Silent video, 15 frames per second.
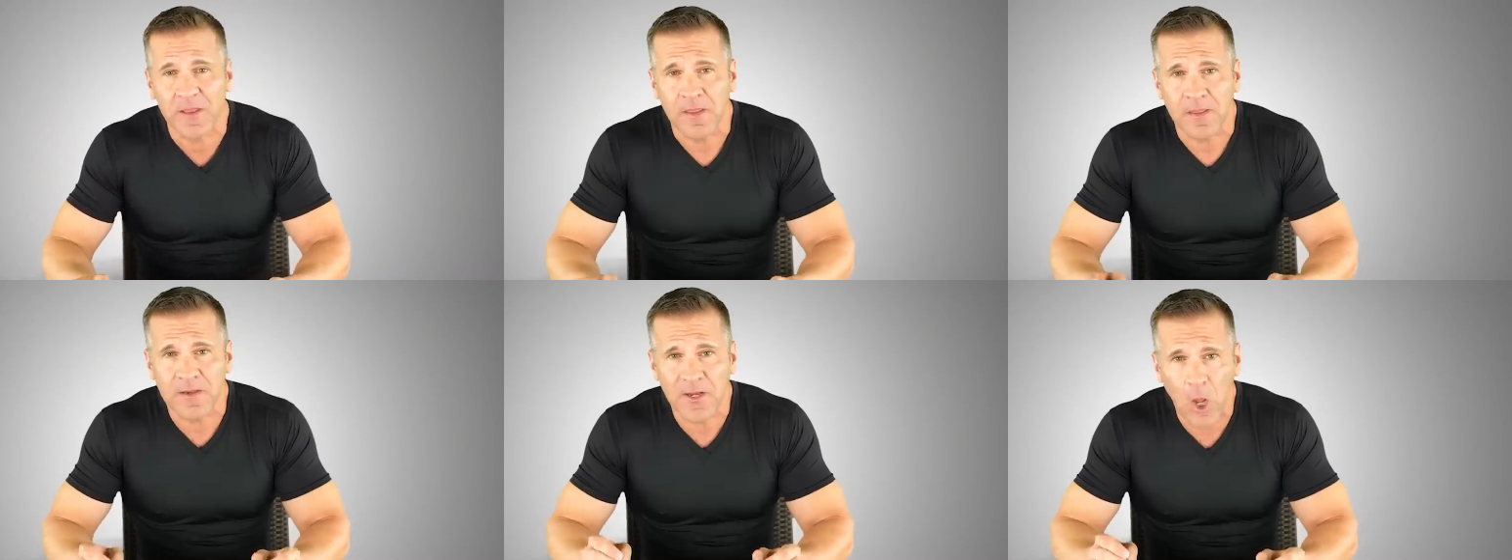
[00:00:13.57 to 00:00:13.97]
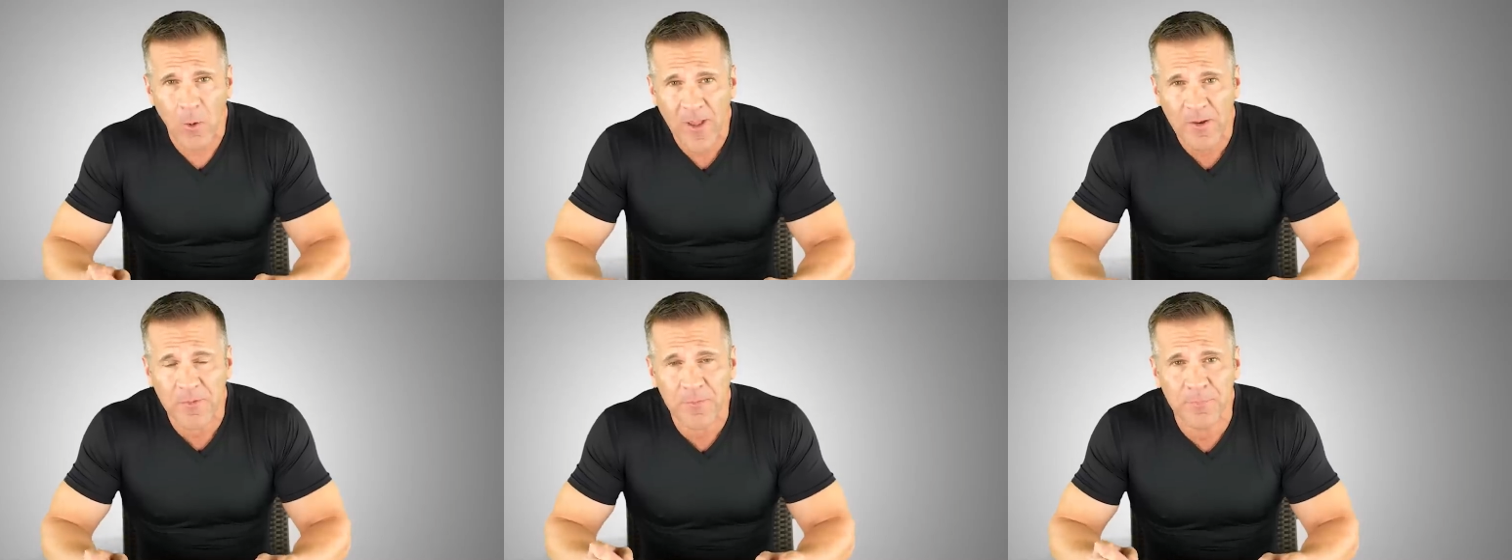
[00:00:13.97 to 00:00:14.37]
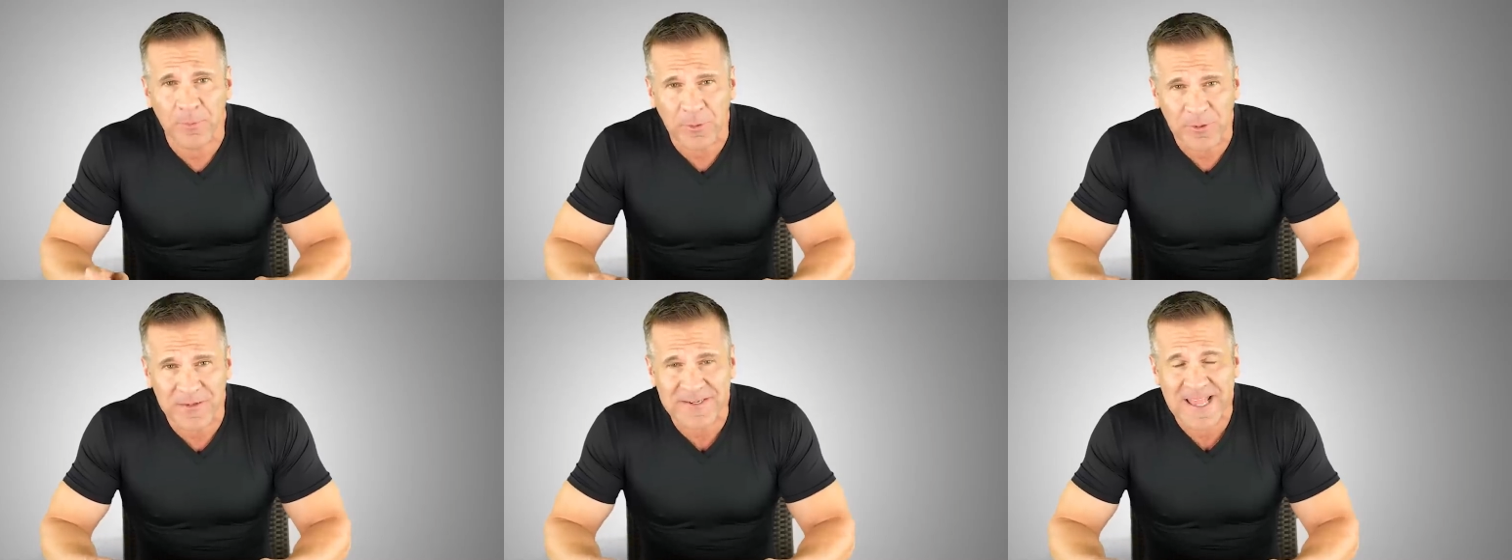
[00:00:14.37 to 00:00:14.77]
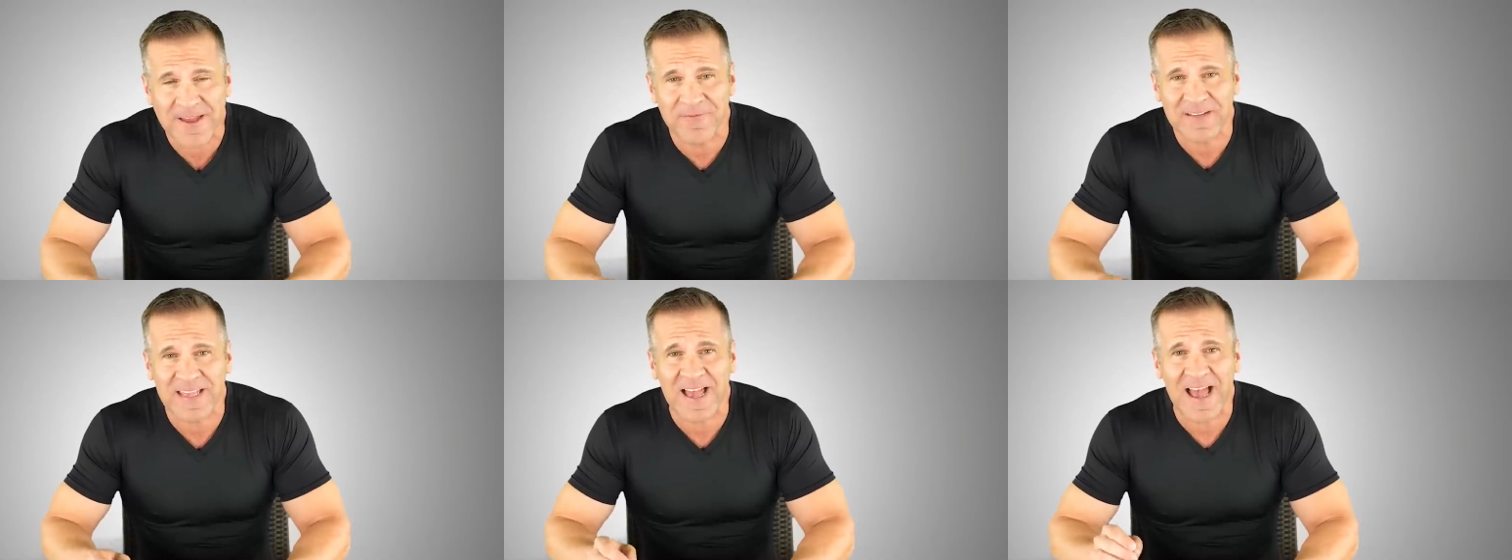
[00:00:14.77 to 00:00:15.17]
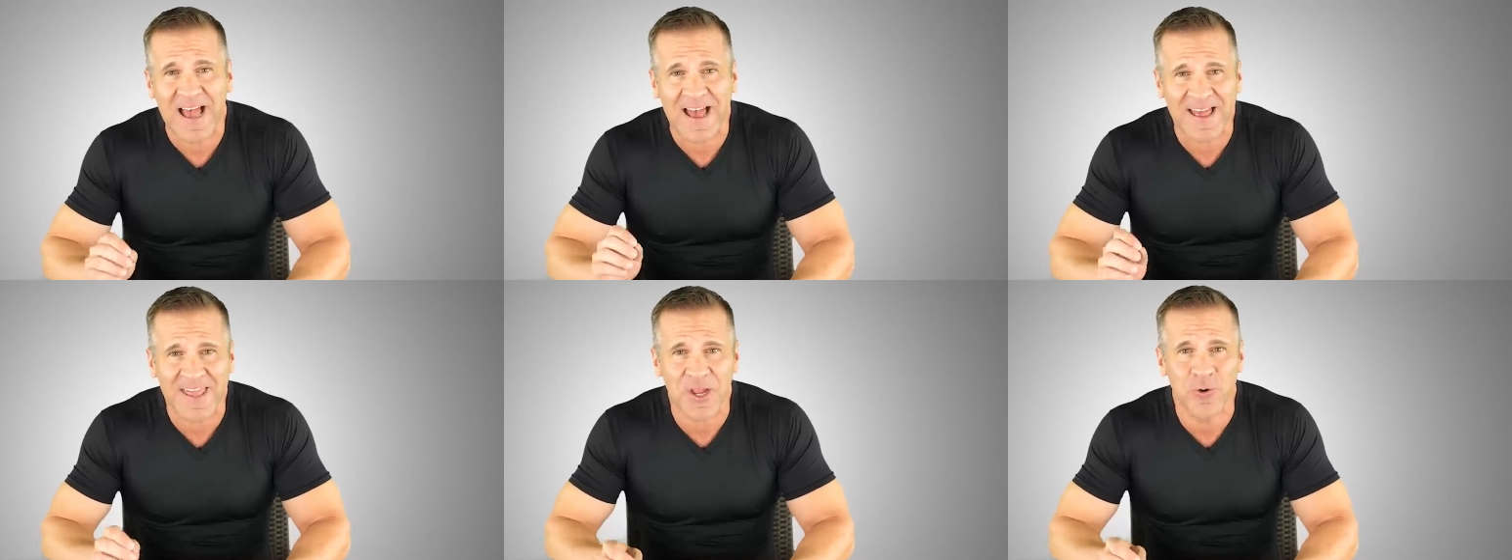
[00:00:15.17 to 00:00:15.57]
you know how important having a
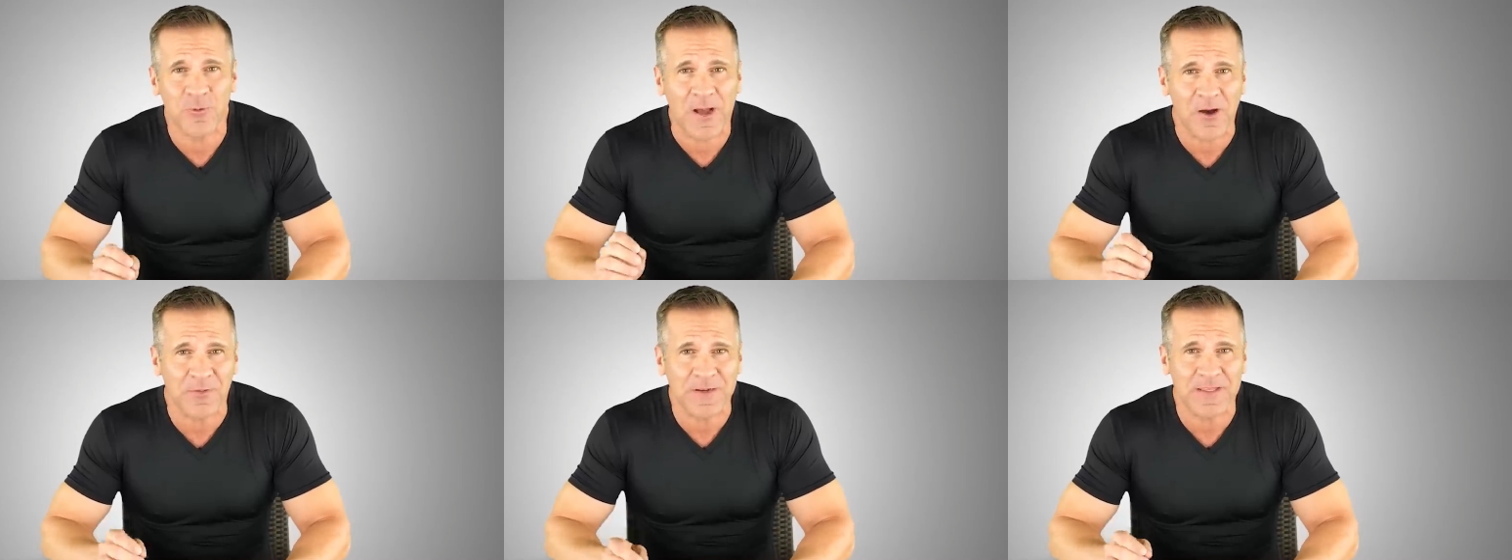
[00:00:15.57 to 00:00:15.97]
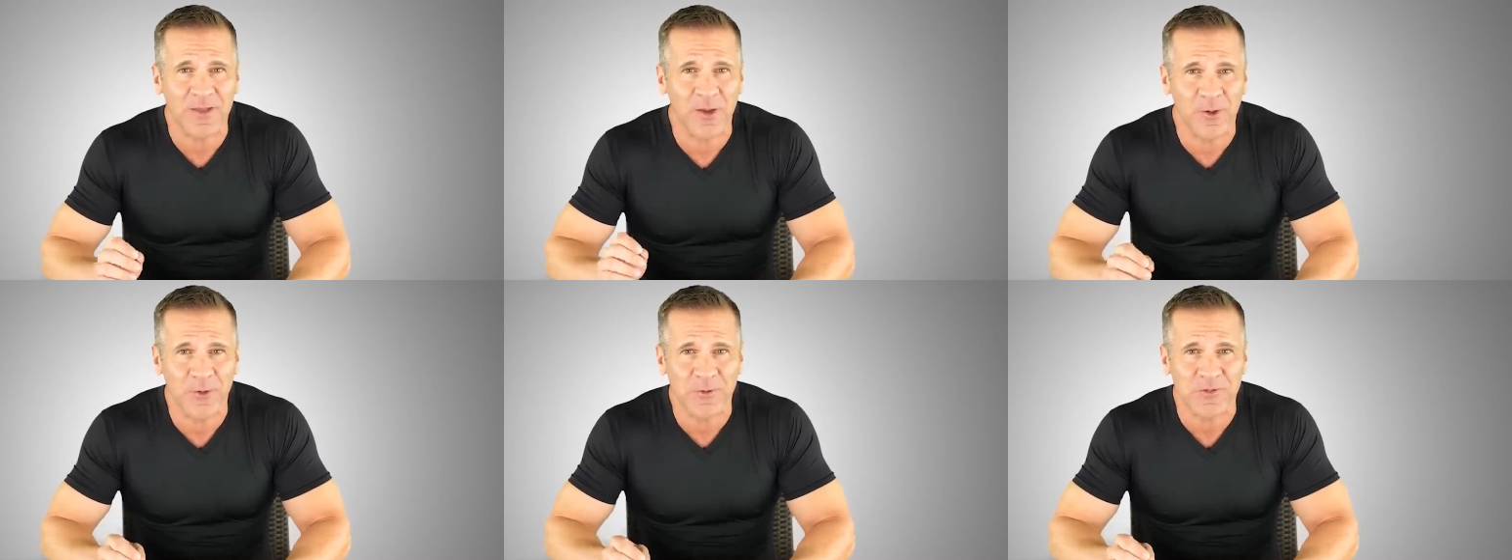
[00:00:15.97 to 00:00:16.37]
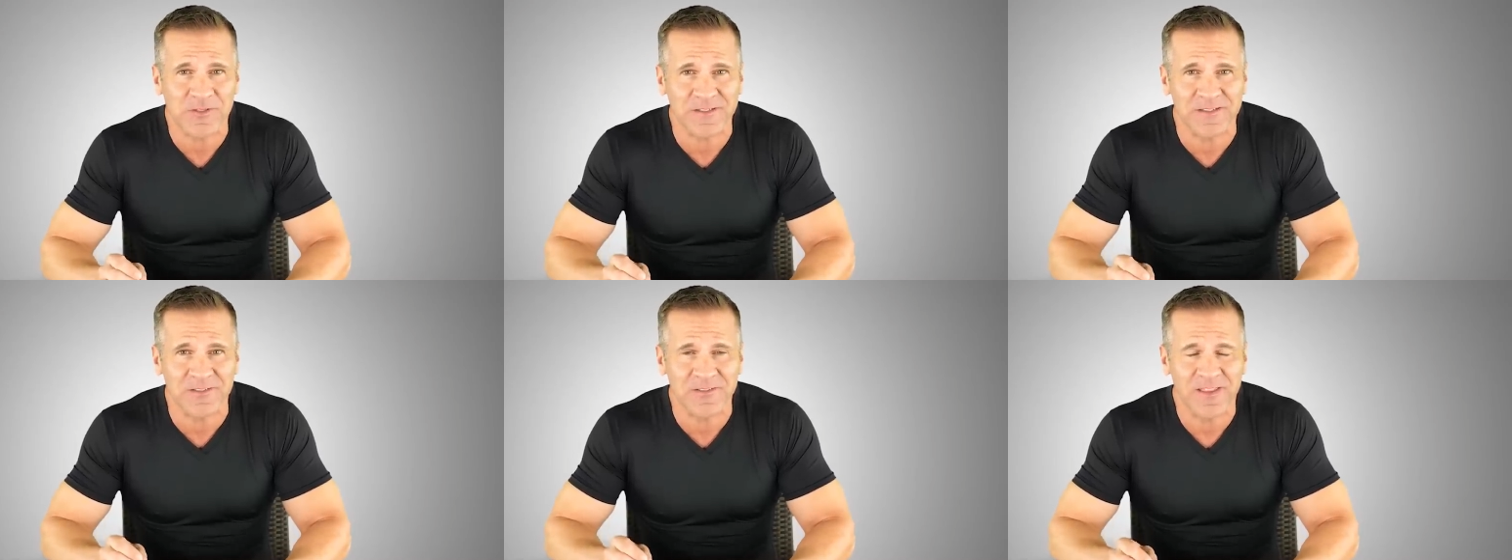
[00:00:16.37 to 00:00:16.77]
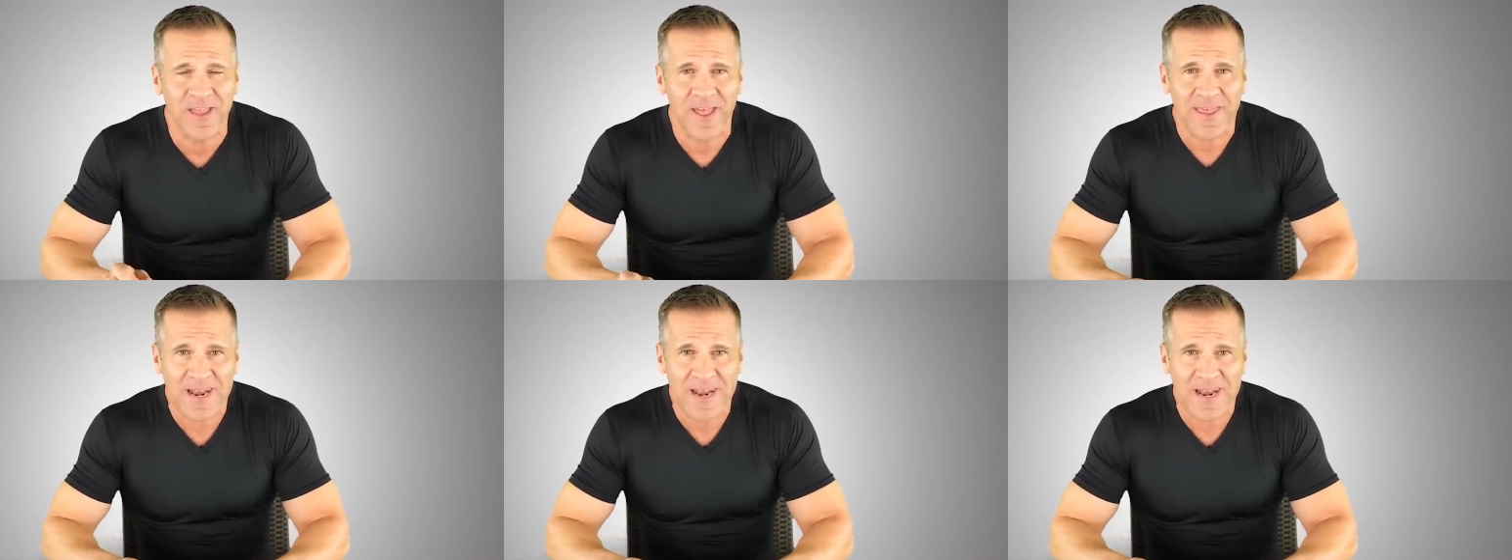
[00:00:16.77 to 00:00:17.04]
high quality hose is.